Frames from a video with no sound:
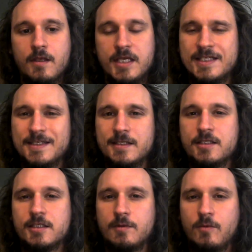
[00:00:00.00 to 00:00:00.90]
is
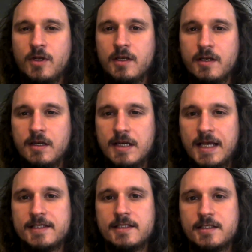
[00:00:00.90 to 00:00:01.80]
somewhat
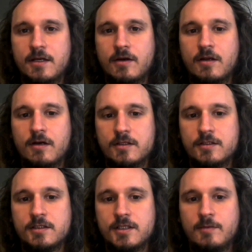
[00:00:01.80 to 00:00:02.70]
necessary on
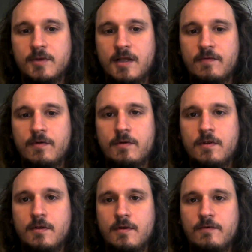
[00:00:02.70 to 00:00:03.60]
some level
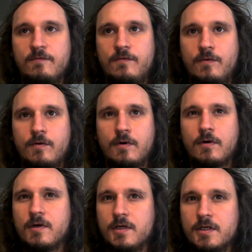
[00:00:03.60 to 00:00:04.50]

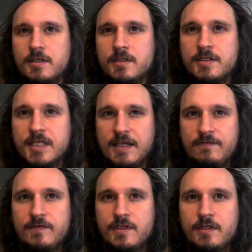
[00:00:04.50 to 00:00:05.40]
for
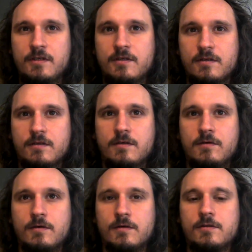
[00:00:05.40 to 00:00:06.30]
safety
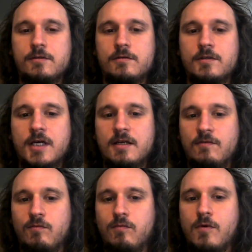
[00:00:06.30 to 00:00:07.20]
or to kind
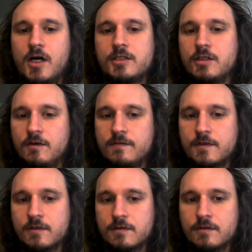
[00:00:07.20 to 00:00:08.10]
of watch
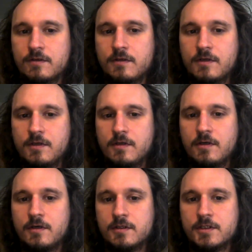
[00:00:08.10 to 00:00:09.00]
over Earth
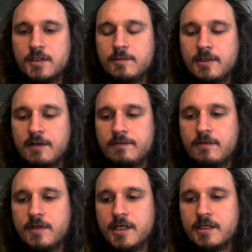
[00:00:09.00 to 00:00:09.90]
on some
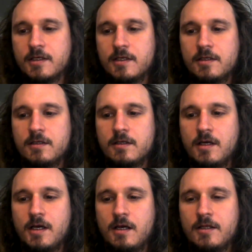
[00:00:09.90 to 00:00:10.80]
level. Like
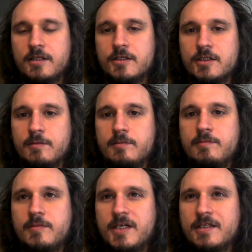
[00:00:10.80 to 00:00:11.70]
there's a
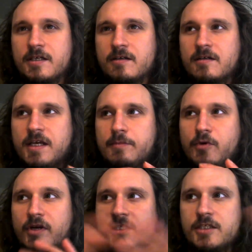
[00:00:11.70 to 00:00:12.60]
like they're
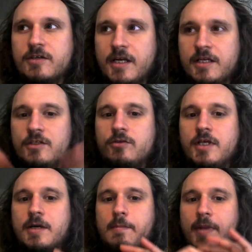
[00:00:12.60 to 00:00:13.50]
more integrated into
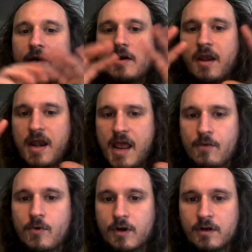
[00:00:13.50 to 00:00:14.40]
like a bigger
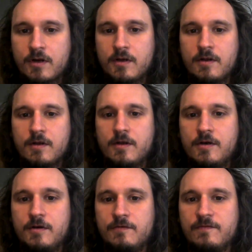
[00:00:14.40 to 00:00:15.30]
network
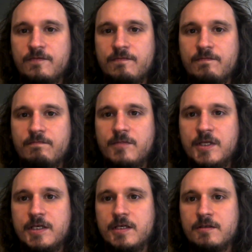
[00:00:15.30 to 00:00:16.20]
of
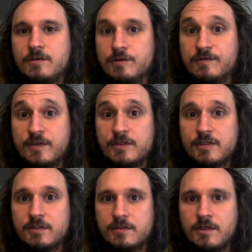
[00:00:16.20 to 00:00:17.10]
the
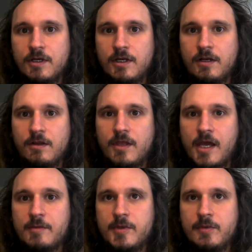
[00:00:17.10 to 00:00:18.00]
universe
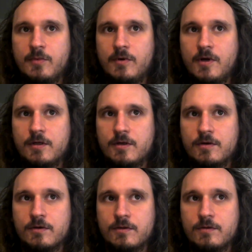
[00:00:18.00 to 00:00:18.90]
that people on
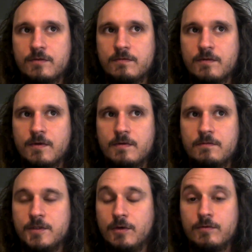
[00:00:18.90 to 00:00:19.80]
Earth
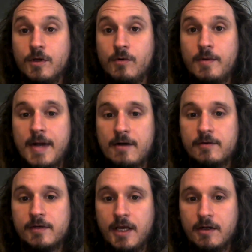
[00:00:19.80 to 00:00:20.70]
don't know
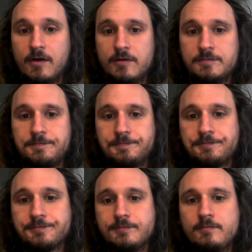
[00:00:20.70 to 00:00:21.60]
about at all.
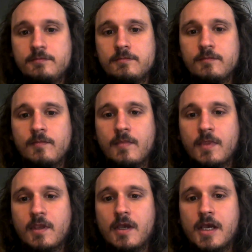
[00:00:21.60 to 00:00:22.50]

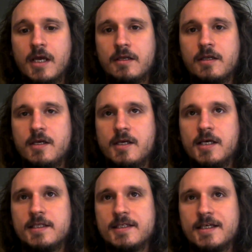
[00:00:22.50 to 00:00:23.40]
And
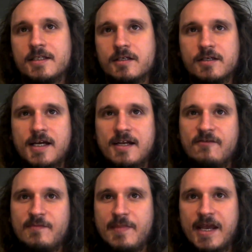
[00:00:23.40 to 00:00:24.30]
it's like they're kind
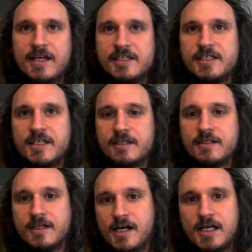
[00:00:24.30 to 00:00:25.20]
of managing
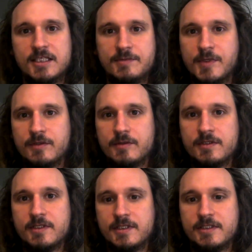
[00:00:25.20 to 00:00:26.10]
the
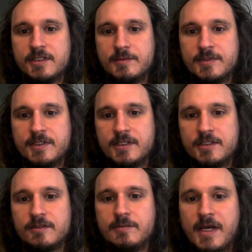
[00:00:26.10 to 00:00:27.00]
cosmos in some
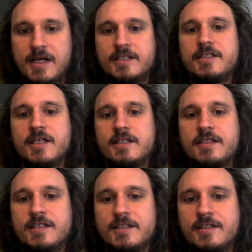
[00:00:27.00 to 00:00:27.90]
sense, or managing at
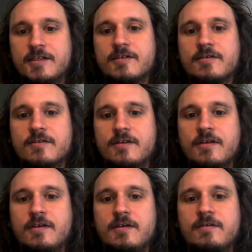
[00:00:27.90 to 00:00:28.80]
least the
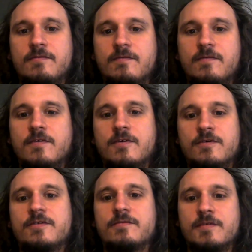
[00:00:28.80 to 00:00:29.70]

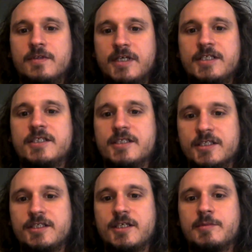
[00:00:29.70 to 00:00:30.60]
Earth's
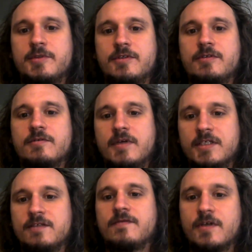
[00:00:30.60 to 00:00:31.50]
relationship to the
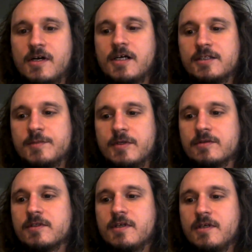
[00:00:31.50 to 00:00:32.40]
rest of the
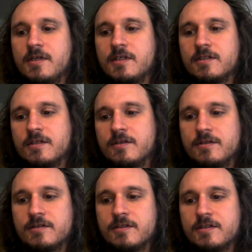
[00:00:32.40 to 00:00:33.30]
cosmos. And so
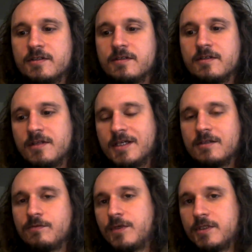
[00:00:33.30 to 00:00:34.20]
they're like
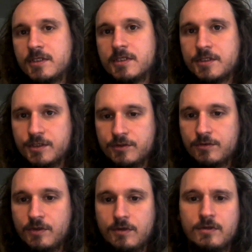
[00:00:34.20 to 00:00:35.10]
the ones in
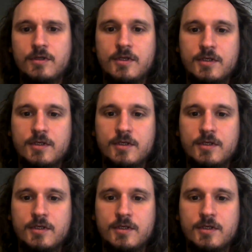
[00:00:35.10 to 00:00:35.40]
control,